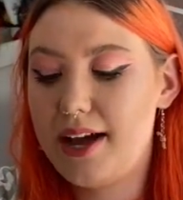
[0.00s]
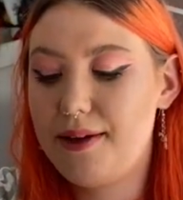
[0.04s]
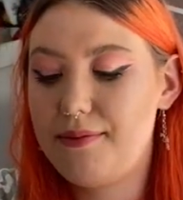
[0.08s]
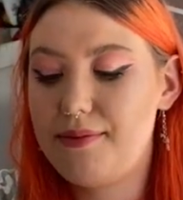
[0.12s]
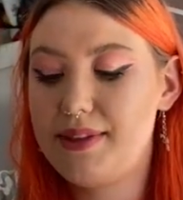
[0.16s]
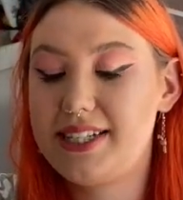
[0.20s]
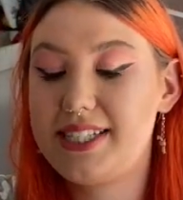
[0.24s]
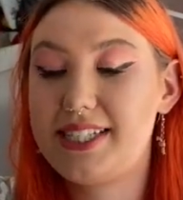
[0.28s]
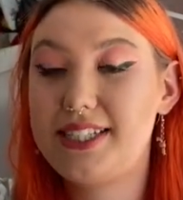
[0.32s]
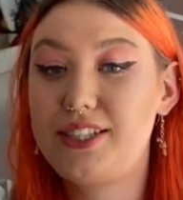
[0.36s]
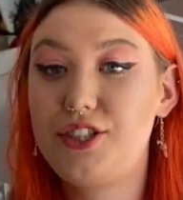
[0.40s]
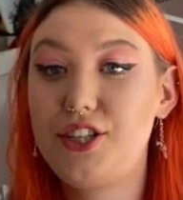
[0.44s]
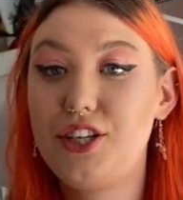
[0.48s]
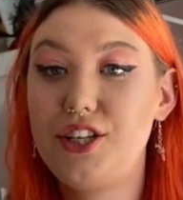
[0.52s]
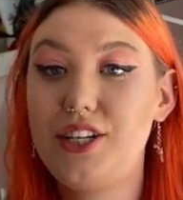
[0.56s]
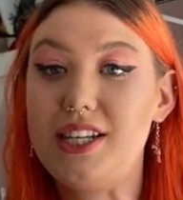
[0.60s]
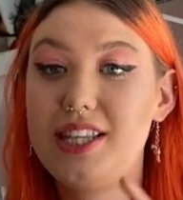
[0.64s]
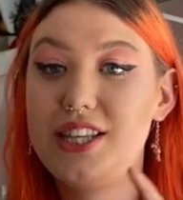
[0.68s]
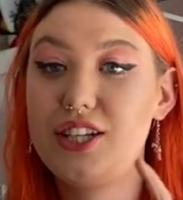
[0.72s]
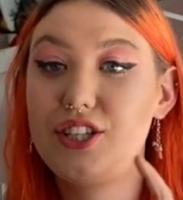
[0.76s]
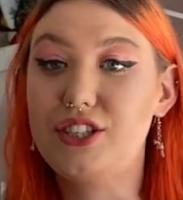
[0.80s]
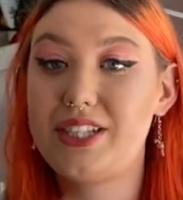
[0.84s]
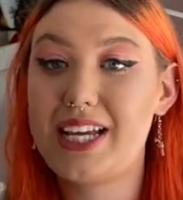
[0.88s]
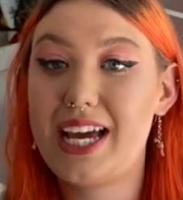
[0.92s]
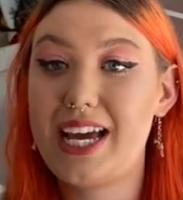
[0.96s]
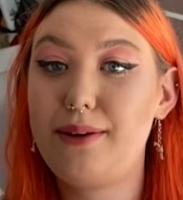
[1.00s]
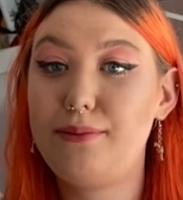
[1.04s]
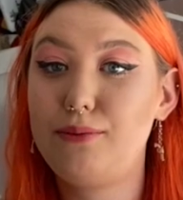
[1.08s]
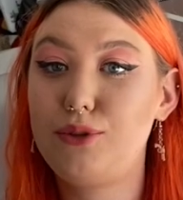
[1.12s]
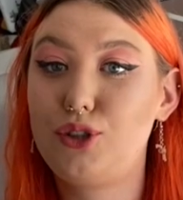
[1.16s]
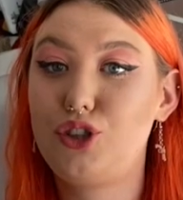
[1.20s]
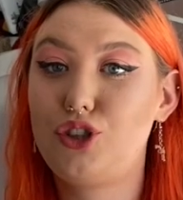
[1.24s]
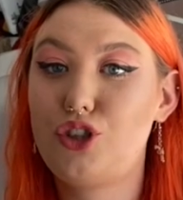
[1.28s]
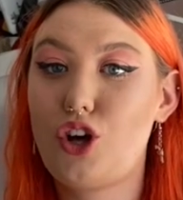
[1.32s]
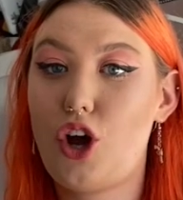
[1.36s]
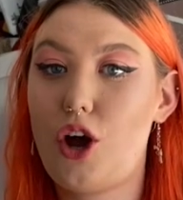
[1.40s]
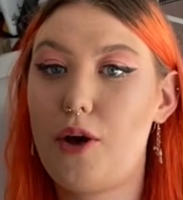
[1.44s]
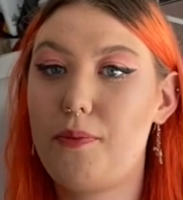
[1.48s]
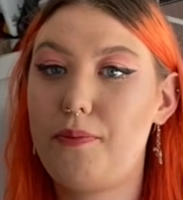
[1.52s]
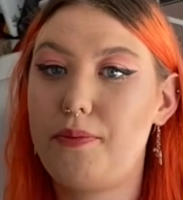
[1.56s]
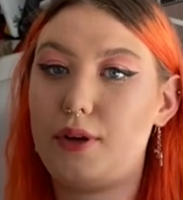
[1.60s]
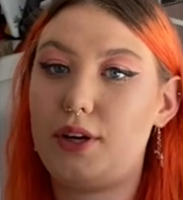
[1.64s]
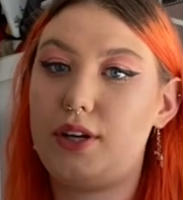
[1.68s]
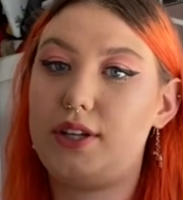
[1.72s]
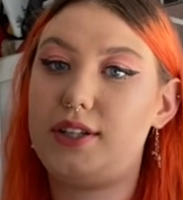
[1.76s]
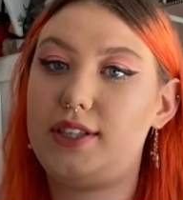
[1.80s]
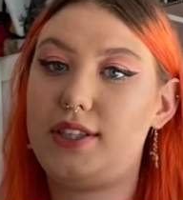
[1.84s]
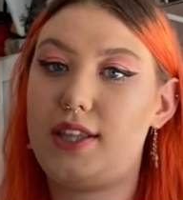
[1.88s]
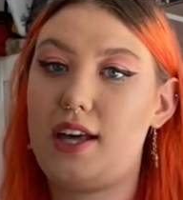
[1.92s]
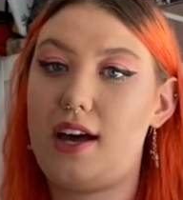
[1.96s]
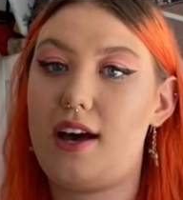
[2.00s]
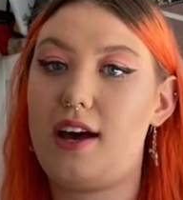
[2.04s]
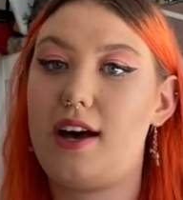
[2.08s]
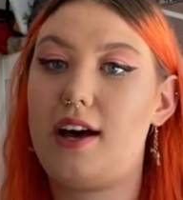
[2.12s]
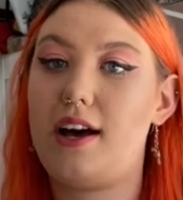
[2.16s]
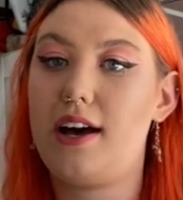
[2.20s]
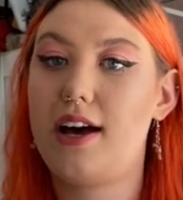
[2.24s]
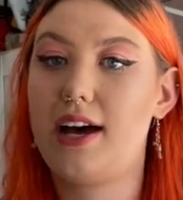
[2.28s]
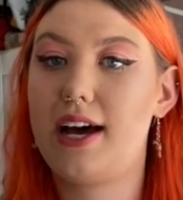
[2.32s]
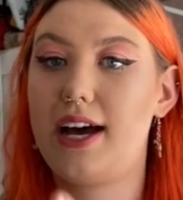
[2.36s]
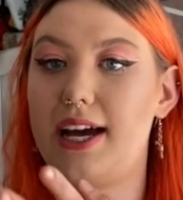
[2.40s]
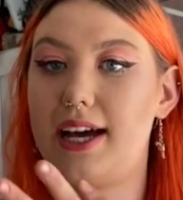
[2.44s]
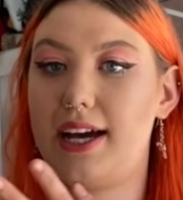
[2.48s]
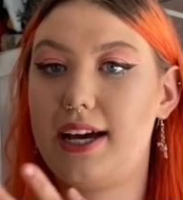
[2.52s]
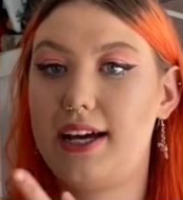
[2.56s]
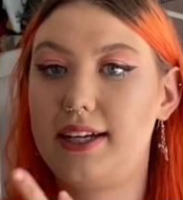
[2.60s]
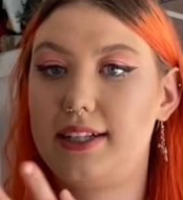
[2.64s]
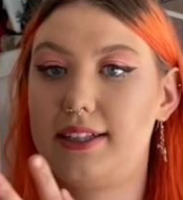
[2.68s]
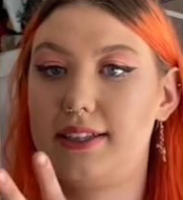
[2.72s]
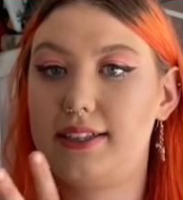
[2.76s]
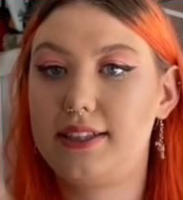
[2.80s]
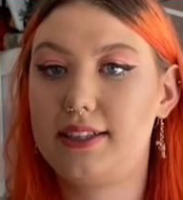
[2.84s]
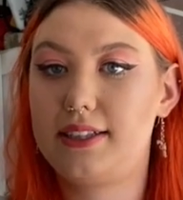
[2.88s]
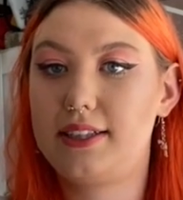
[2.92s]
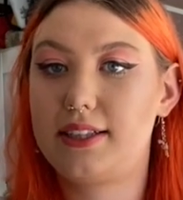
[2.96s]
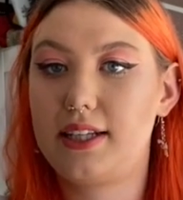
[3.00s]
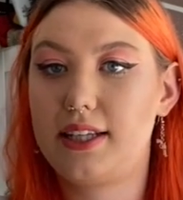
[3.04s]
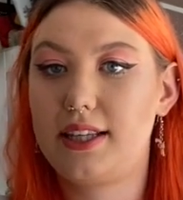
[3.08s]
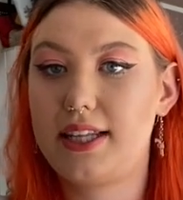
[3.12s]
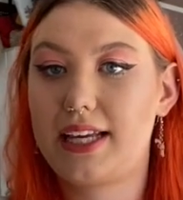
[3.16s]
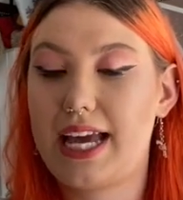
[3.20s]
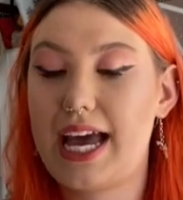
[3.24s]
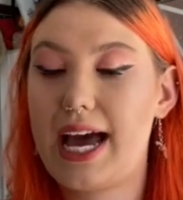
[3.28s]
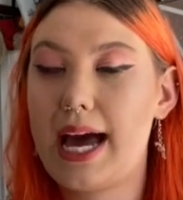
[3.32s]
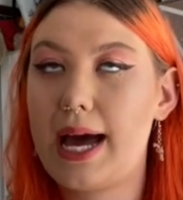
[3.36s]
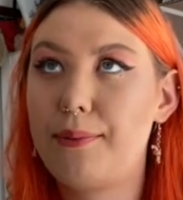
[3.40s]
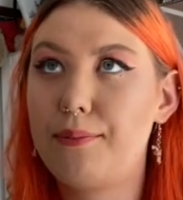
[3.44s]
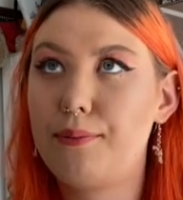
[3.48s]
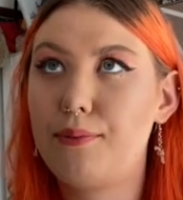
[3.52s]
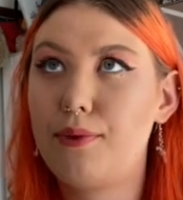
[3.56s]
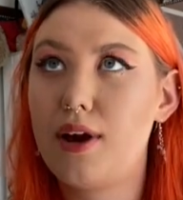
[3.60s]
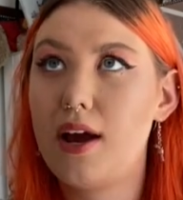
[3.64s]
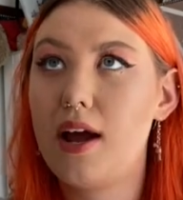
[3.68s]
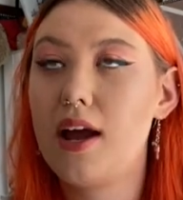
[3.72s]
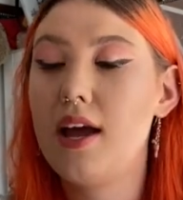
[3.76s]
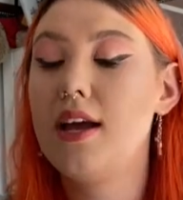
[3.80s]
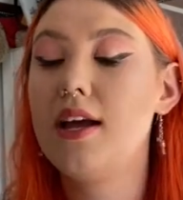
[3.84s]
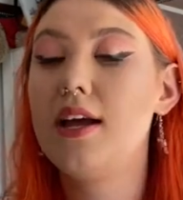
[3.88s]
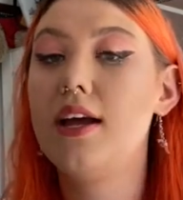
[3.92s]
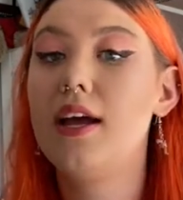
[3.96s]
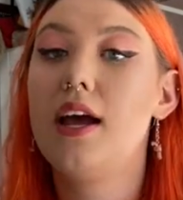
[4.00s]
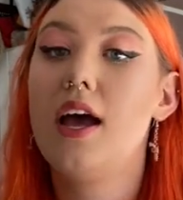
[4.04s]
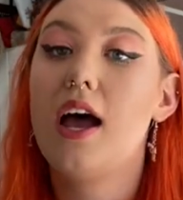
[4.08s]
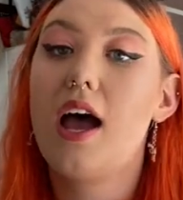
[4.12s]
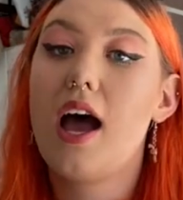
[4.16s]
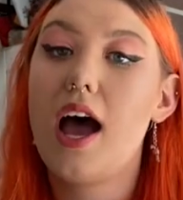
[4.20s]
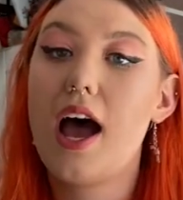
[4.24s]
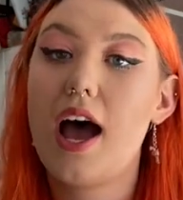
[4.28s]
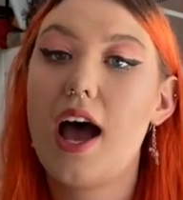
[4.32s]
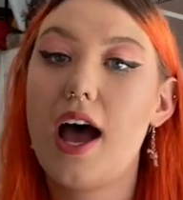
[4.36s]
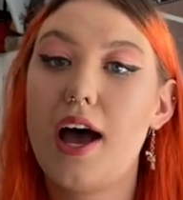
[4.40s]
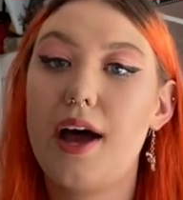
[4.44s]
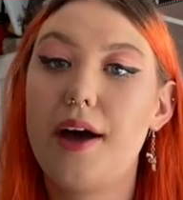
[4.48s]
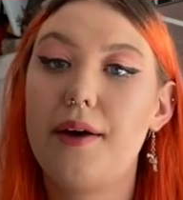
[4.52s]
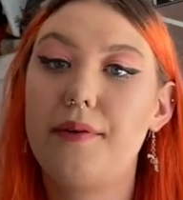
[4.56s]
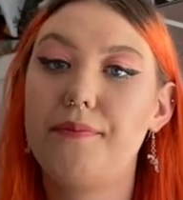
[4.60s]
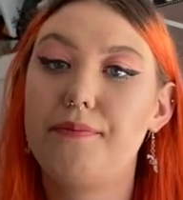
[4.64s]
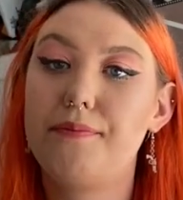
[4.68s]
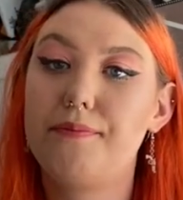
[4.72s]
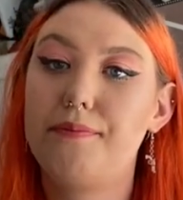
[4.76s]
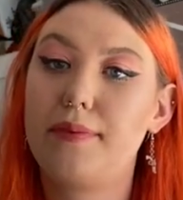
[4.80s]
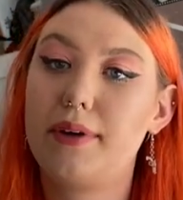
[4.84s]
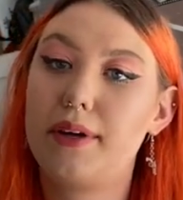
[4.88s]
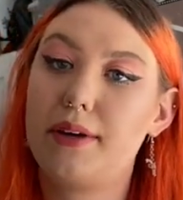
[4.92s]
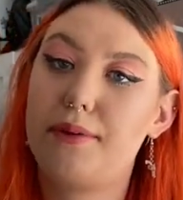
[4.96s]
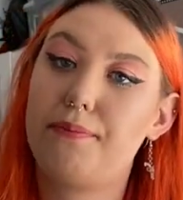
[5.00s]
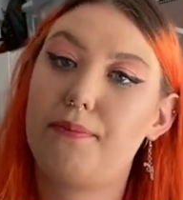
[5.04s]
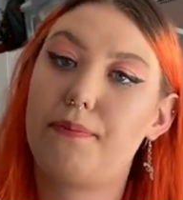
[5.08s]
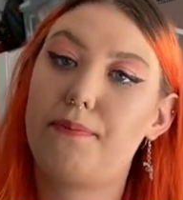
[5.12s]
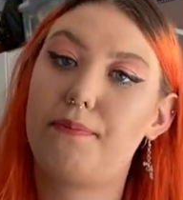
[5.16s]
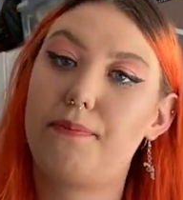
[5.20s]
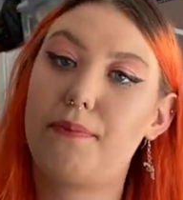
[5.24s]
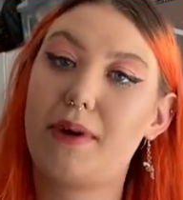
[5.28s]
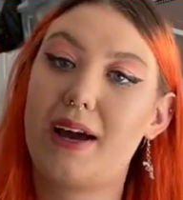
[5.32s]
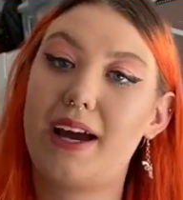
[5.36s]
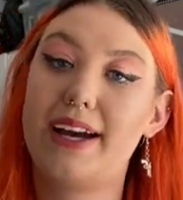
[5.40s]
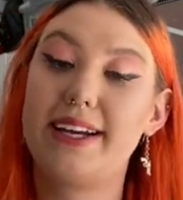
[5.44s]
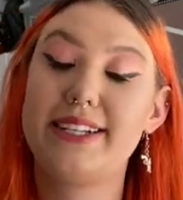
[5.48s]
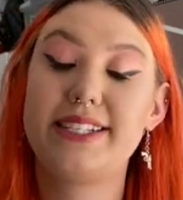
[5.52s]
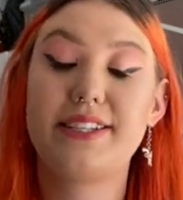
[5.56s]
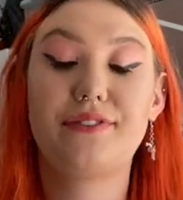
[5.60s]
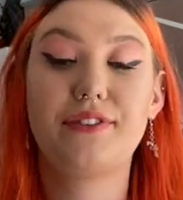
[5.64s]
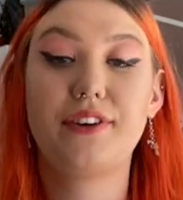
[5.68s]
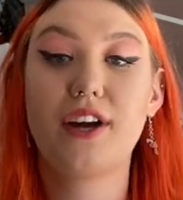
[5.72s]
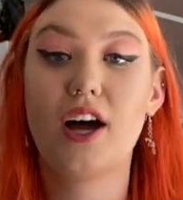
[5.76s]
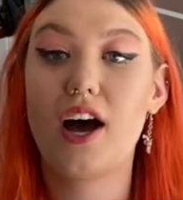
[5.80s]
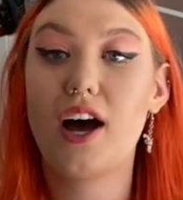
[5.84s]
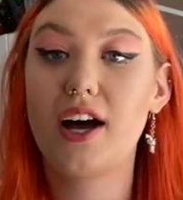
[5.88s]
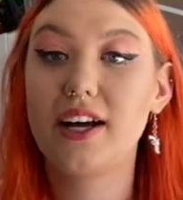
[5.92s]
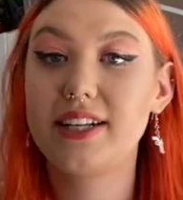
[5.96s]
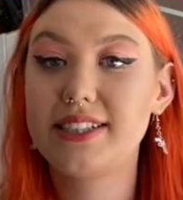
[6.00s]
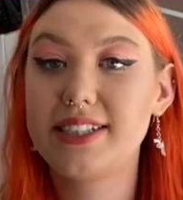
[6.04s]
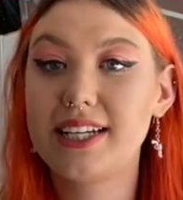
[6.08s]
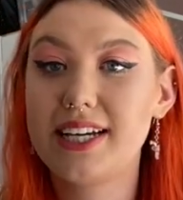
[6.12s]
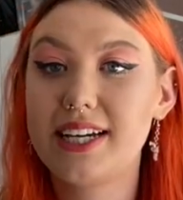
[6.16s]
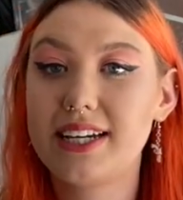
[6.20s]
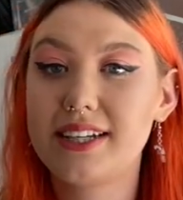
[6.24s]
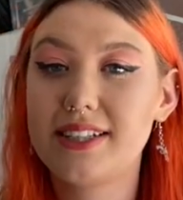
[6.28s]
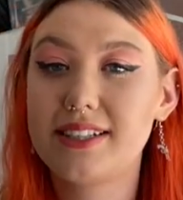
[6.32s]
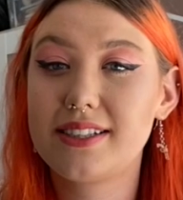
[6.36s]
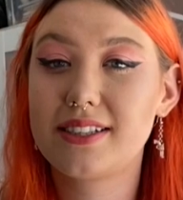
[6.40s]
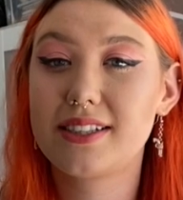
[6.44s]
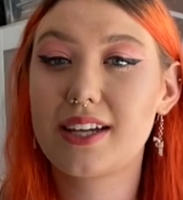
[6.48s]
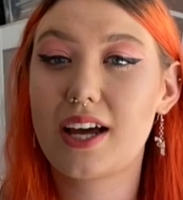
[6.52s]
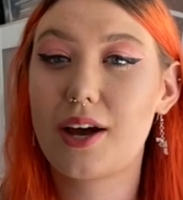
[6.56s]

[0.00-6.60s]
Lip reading: This is done in the same shop as the heart and the camera, but by a different artist.